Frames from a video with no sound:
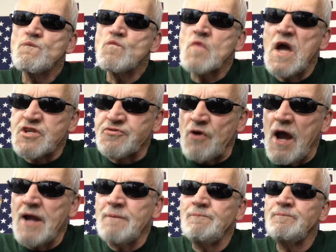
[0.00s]
That's
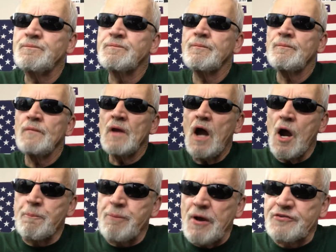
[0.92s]
right. Our
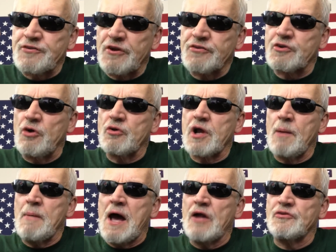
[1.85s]
president's going to
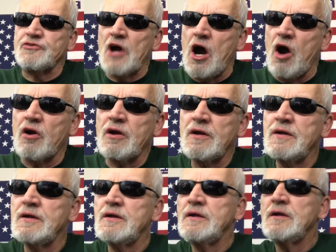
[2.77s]
come out and talk.
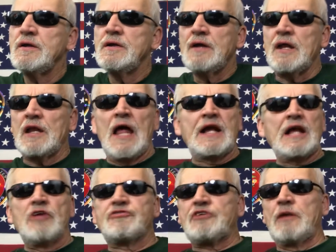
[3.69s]
And like
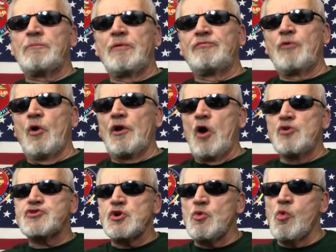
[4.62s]
I said before,
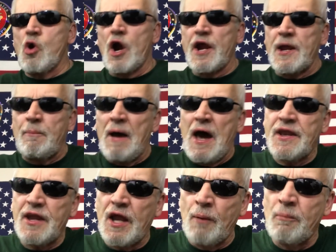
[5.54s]
don't you worry about
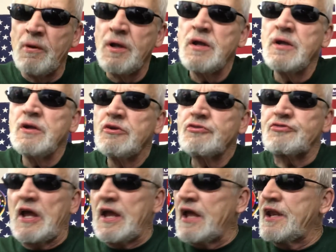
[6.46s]
him
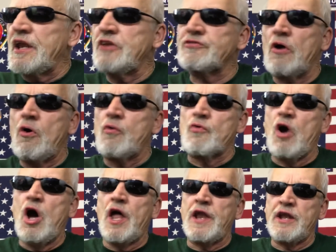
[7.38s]
saying he's going to
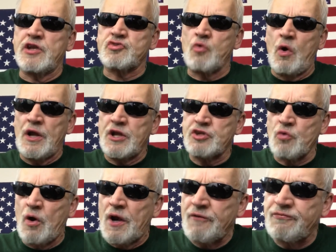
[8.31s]
run in
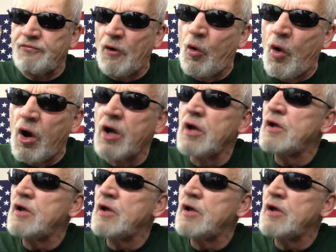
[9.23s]
2024.